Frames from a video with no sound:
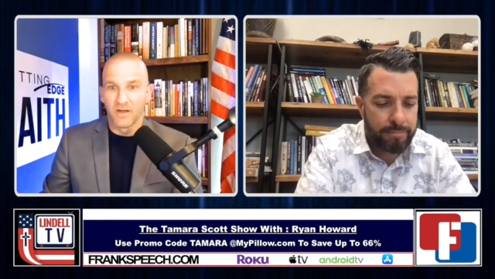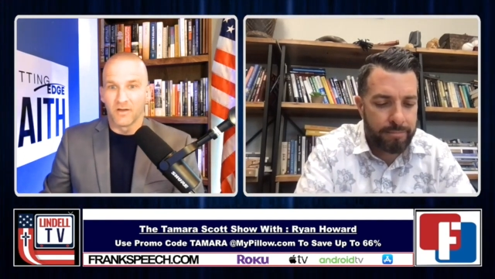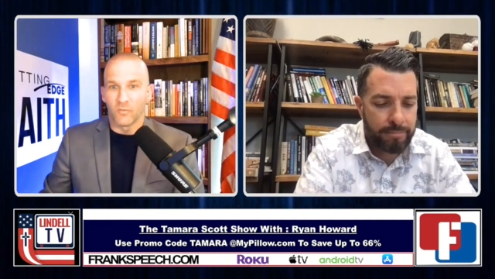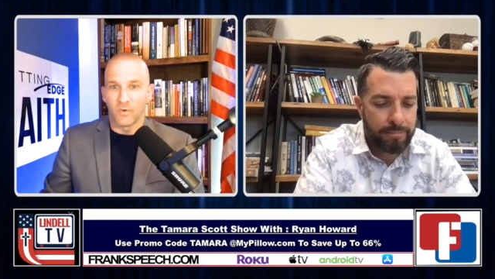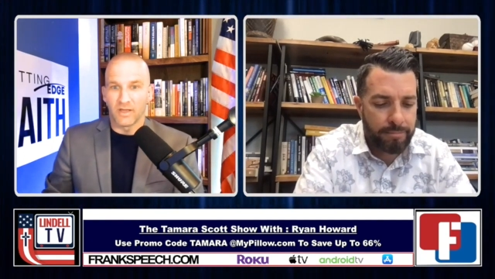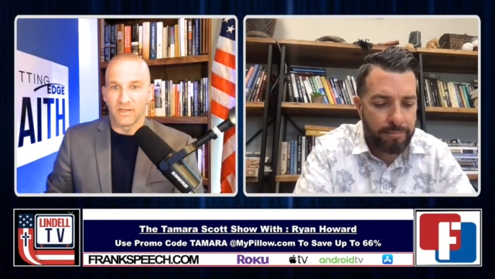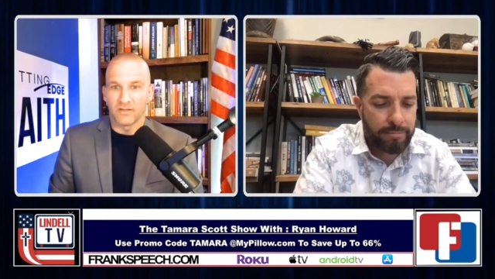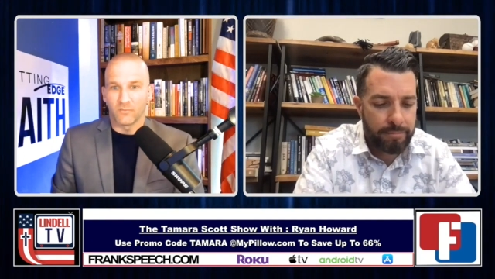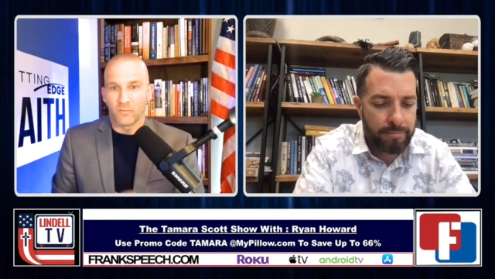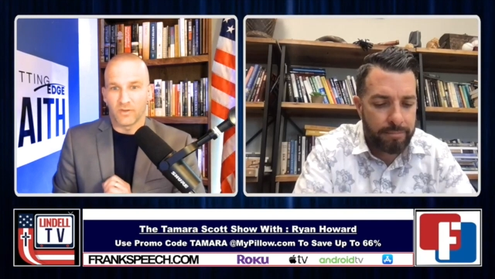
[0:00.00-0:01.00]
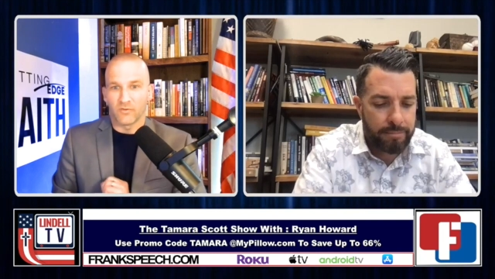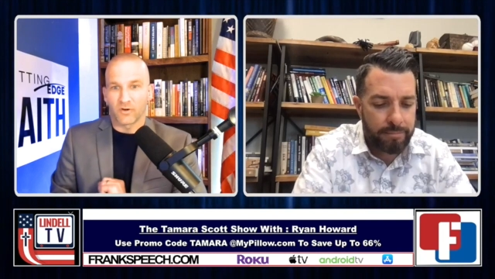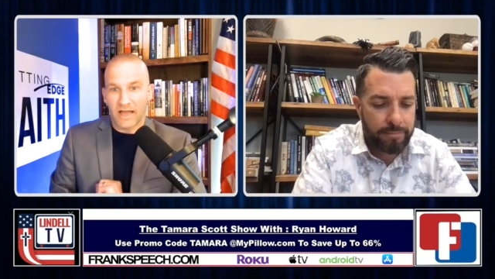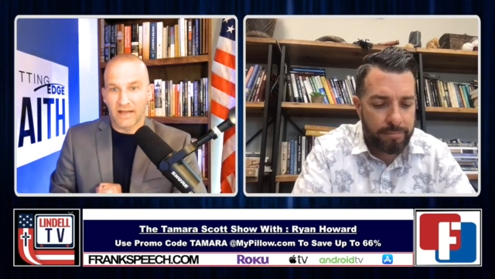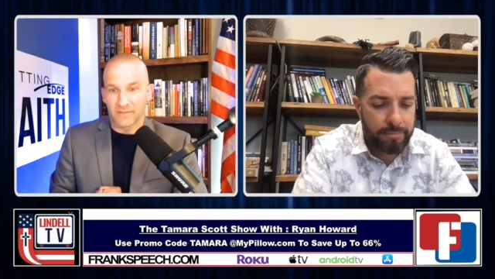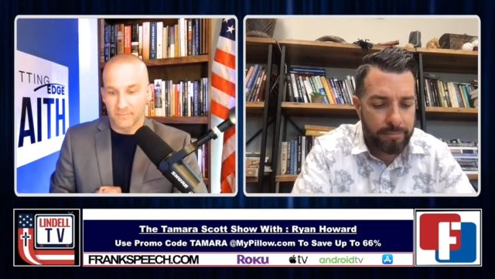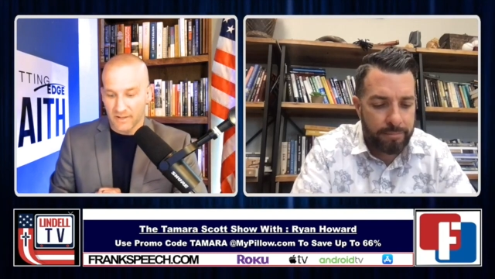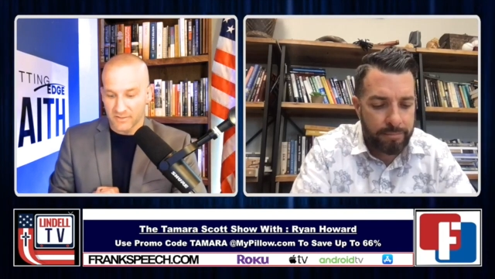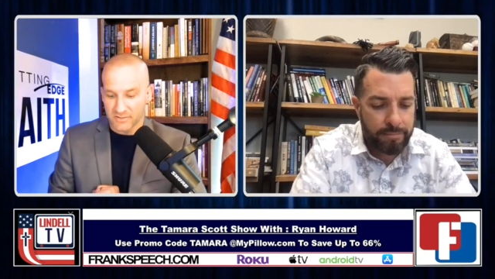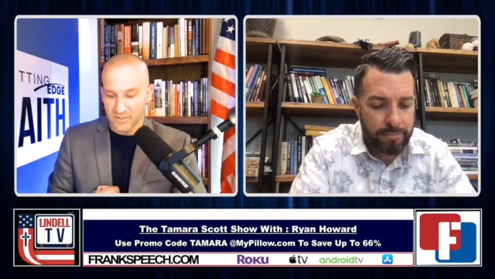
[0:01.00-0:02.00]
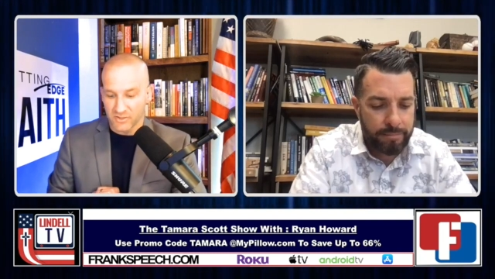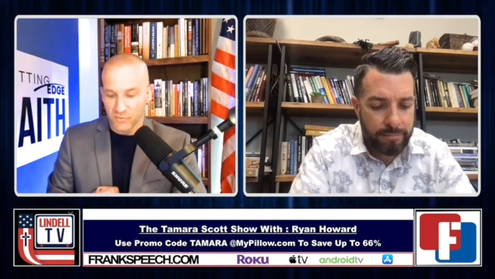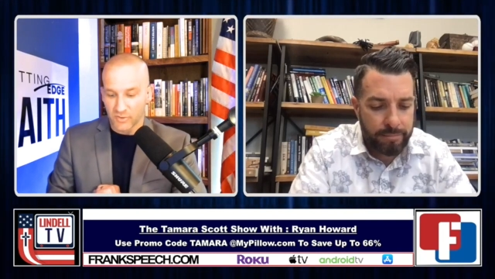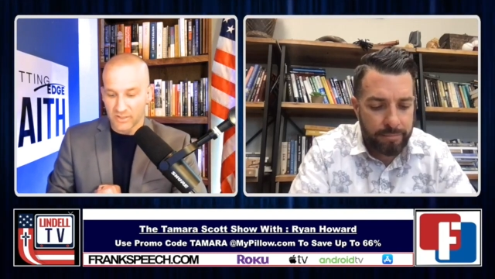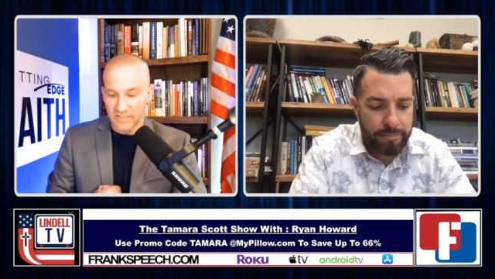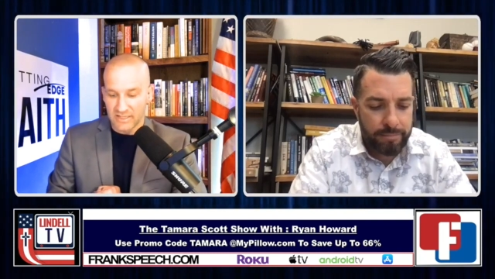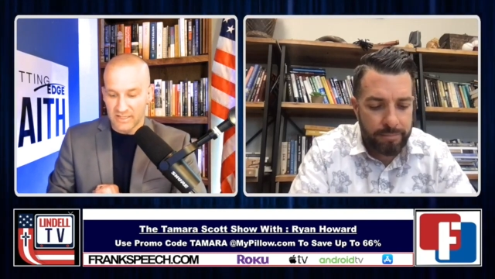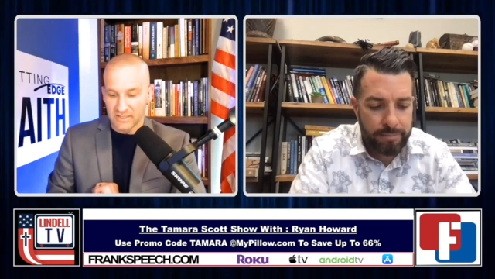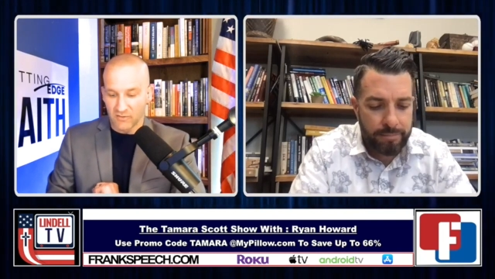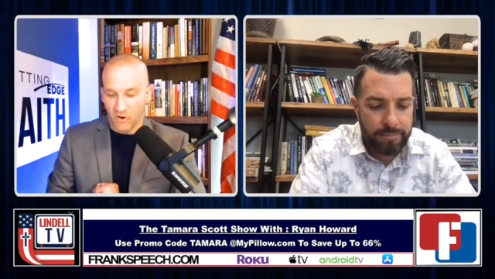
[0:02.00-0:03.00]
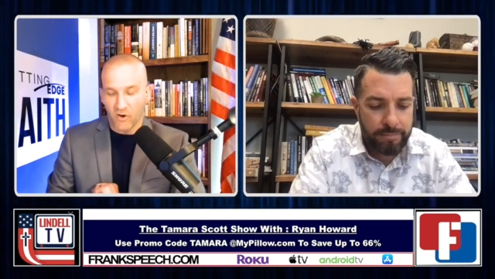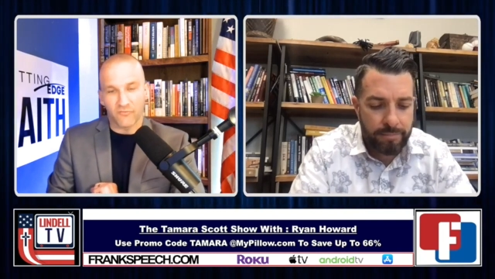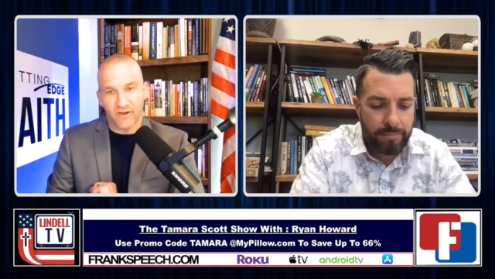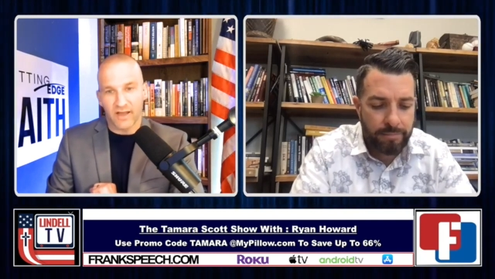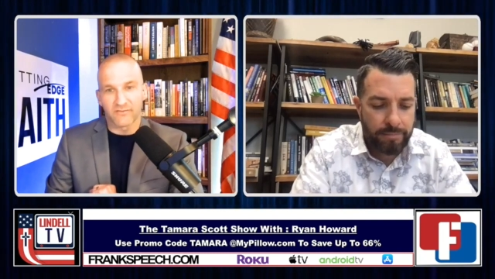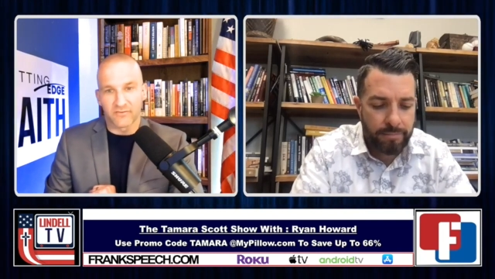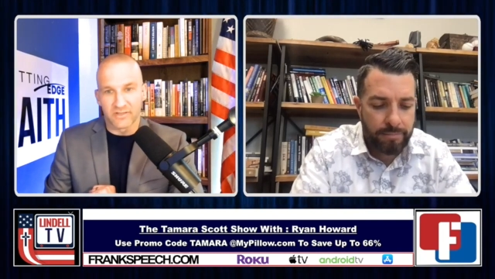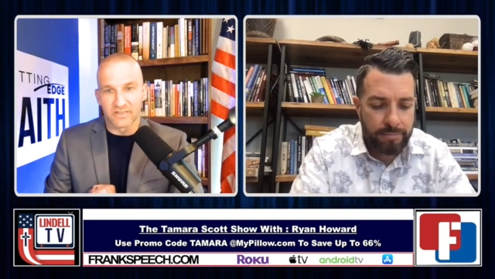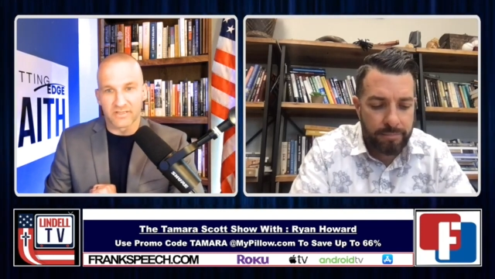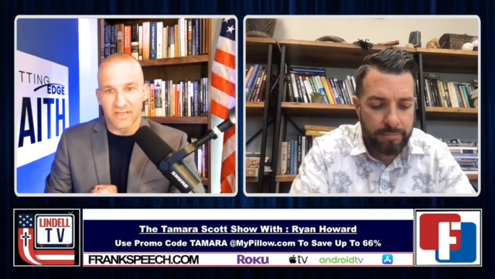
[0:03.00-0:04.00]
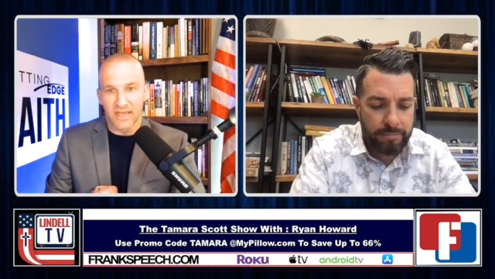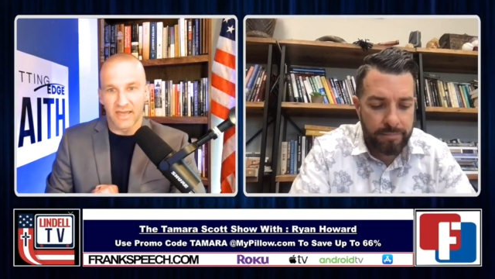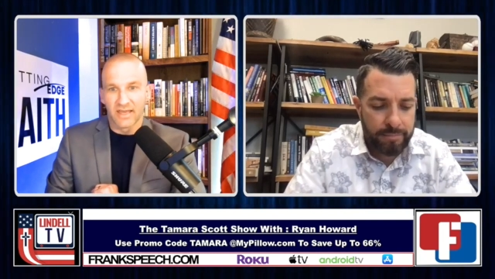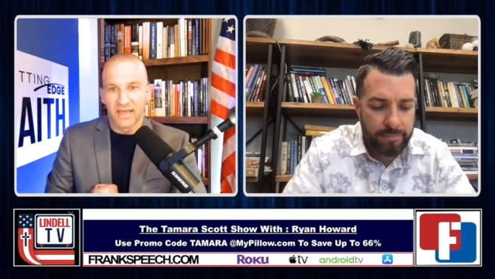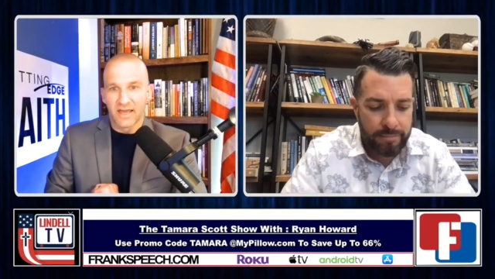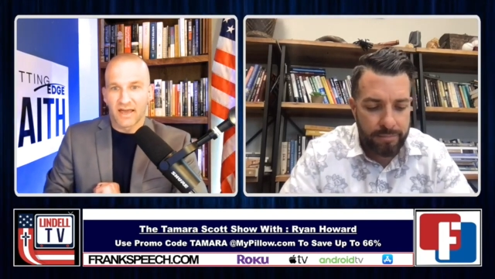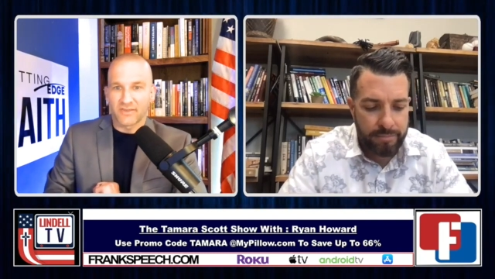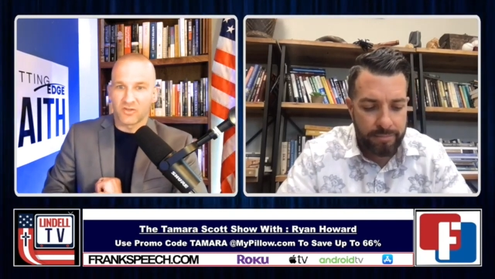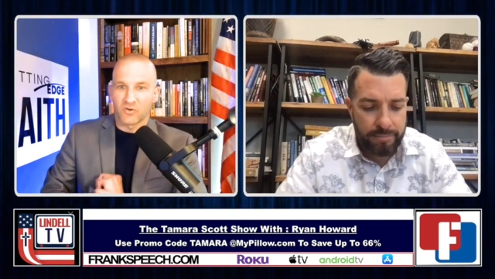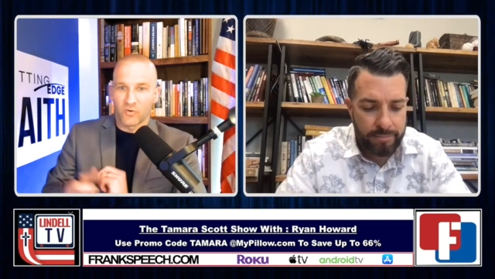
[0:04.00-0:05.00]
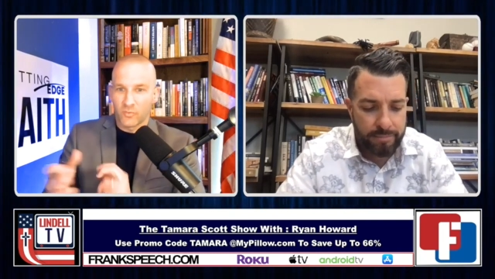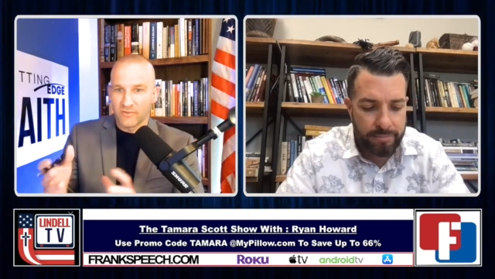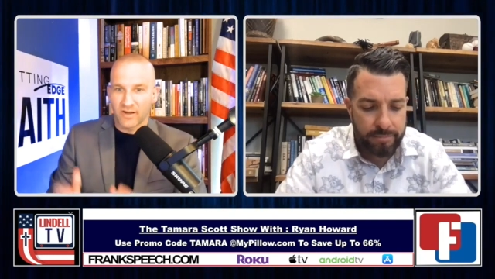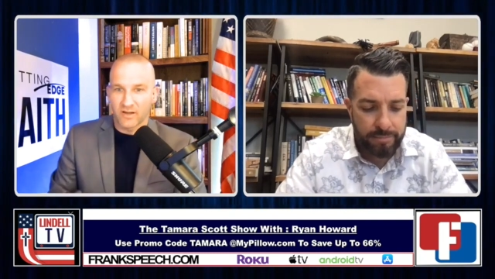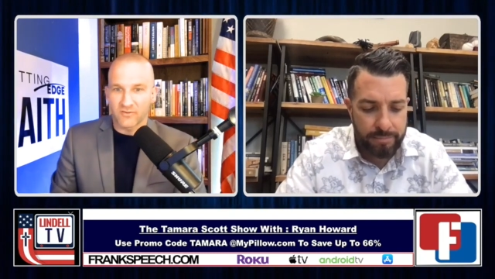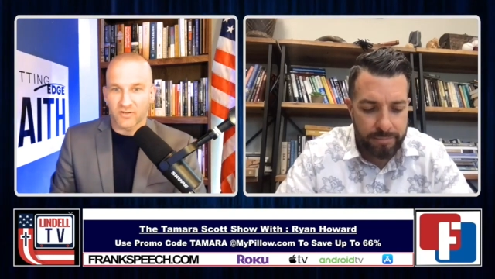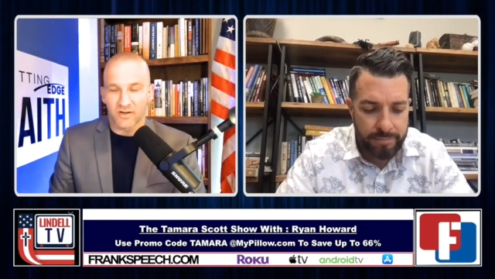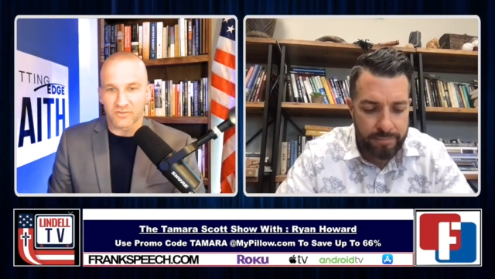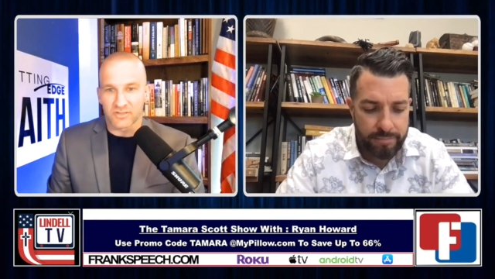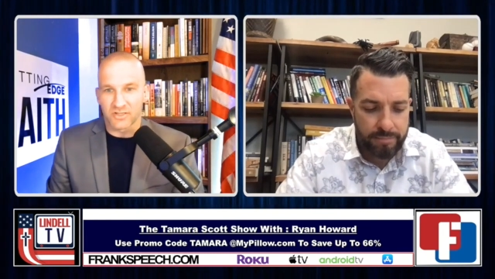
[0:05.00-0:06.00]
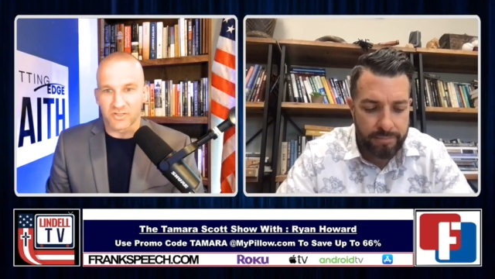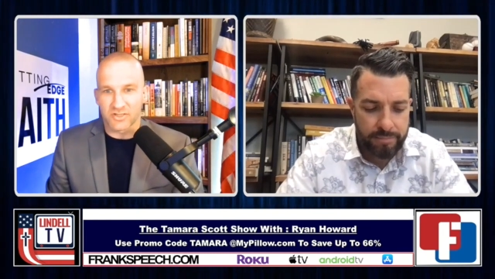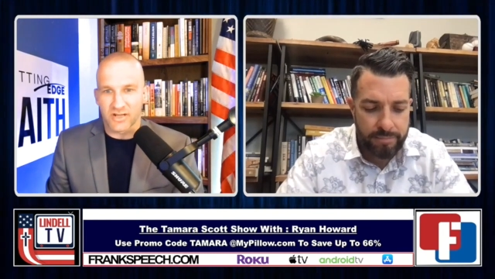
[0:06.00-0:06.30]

Speaker 1: when they're not in balance, that you really need all five of these. And I think, you know, we've had other conversations, and